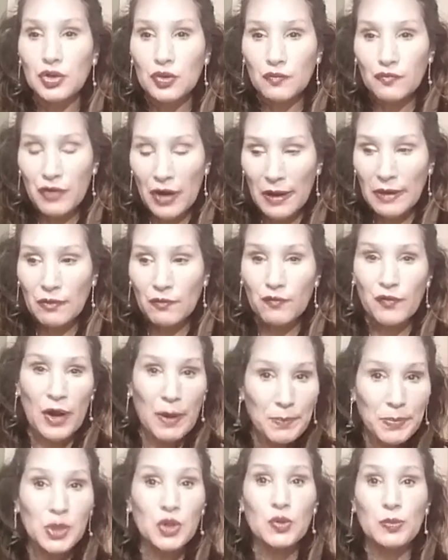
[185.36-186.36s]

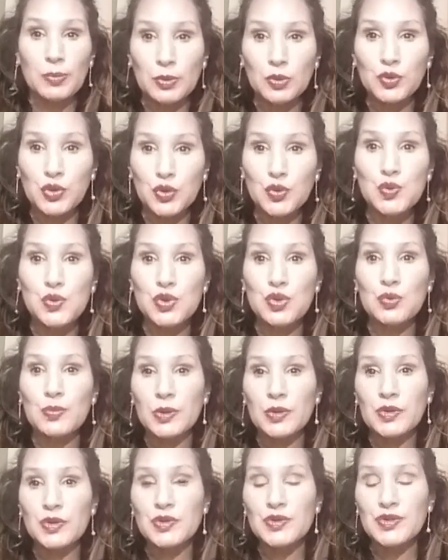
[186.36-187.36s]
reputable
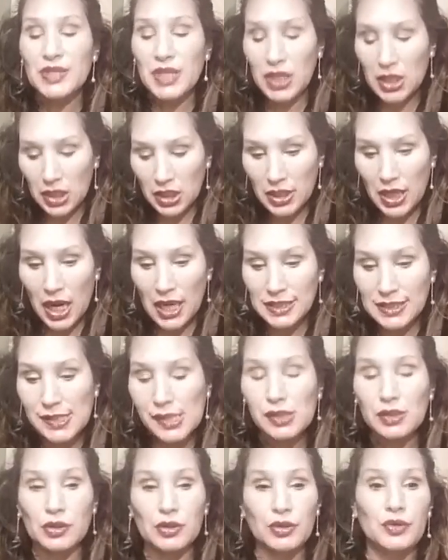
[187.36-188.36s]
YouTubers, and I
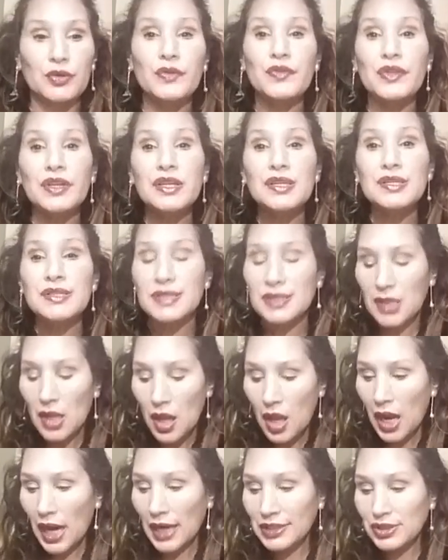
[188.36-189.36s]
did learn this.
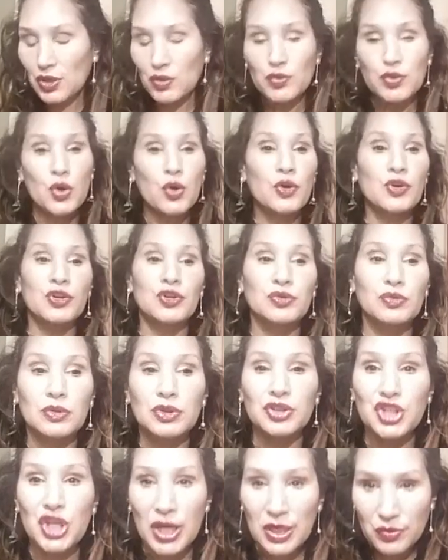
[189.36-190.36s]
I don't know her
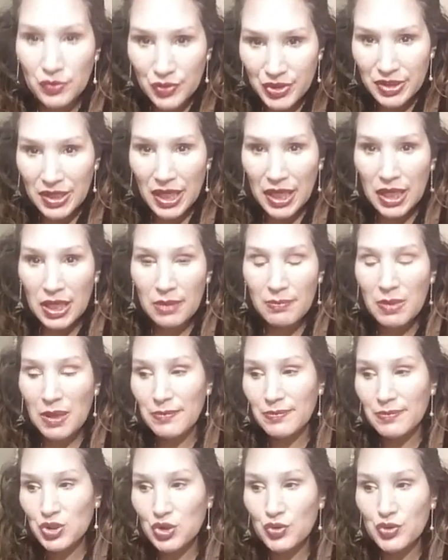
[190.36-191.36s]
channel's name.
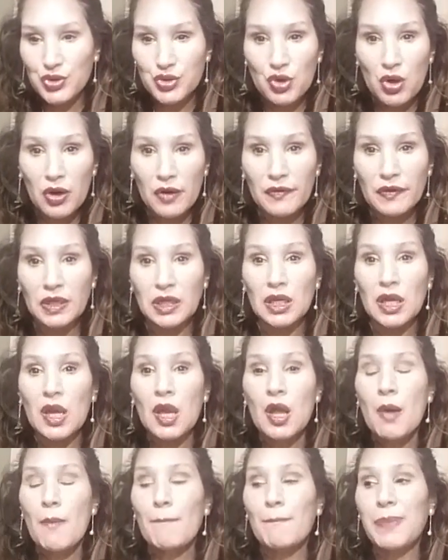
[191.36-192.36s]
I'm so sorry.
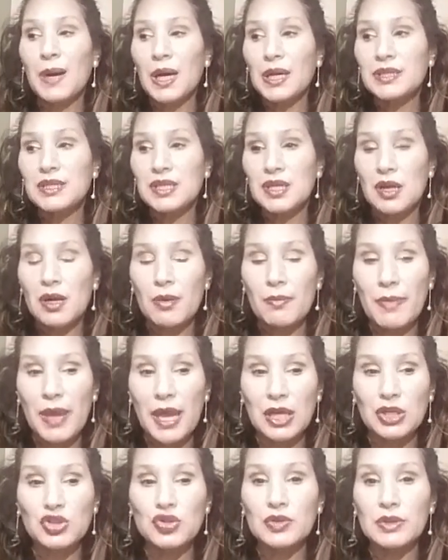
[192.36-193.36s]
But
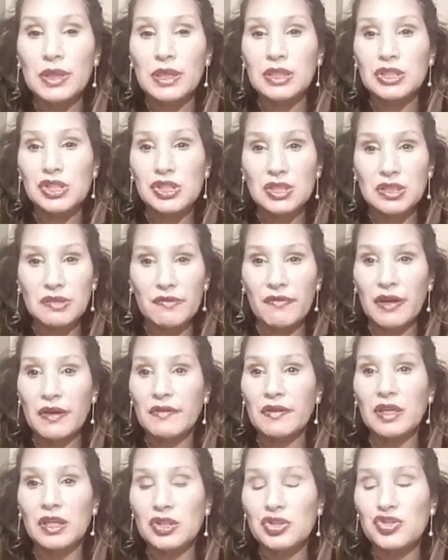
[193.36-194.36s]
actually, she's a
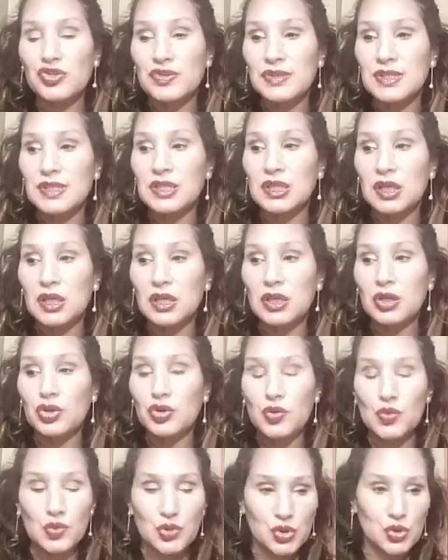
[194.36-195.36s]
very interesting
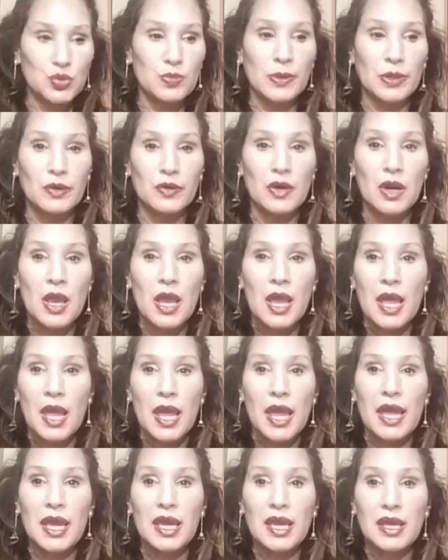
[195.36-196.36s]
YouTuber.
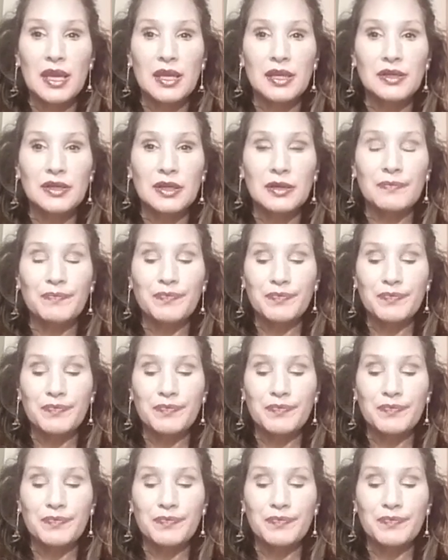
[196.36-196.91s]
And